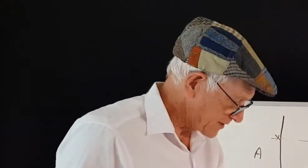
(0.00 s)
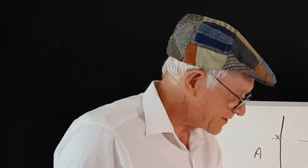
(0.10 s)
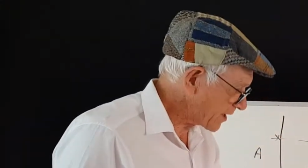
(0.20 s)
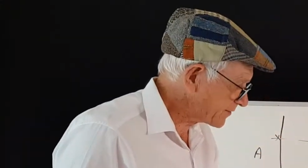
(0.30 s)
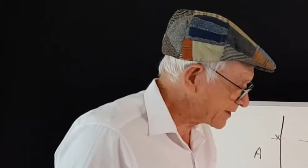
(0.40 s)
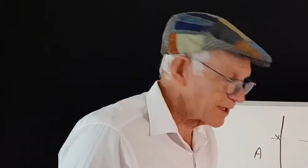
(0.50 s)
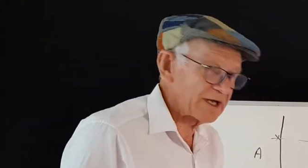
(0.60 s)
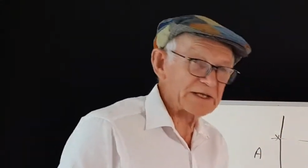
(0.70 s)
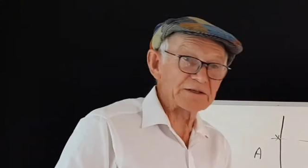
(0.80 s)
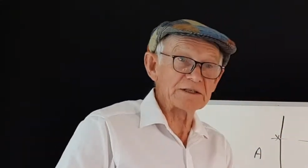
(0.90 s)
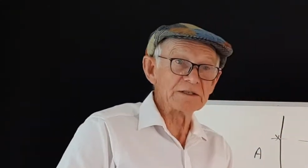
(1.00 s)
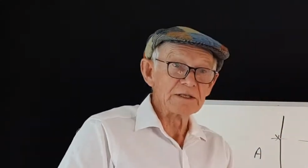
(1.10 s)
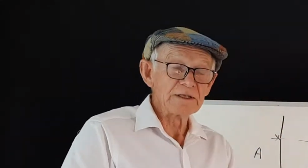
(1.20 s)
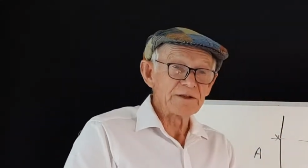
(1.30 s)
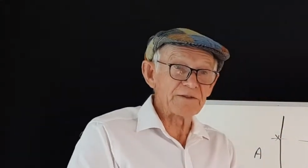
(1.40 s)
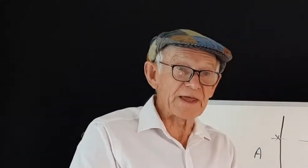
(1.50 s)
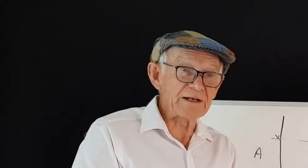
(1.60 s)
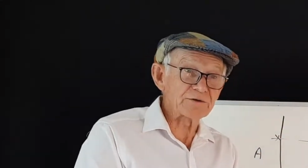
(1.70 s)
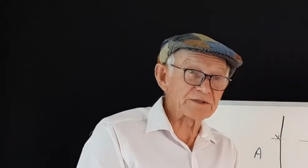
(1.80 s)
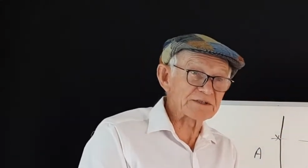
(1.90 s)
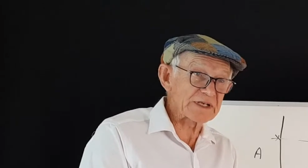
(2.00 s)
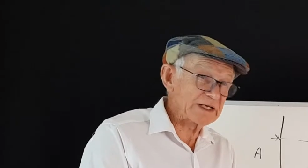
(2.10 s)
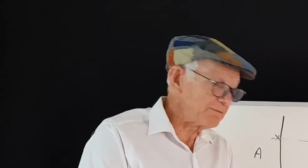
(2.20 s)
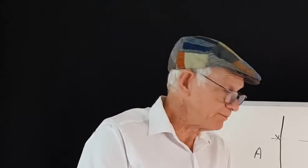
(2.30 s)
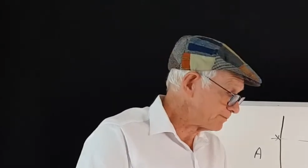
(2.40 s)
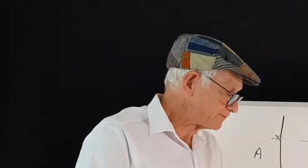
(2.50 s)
no denying that they look the same,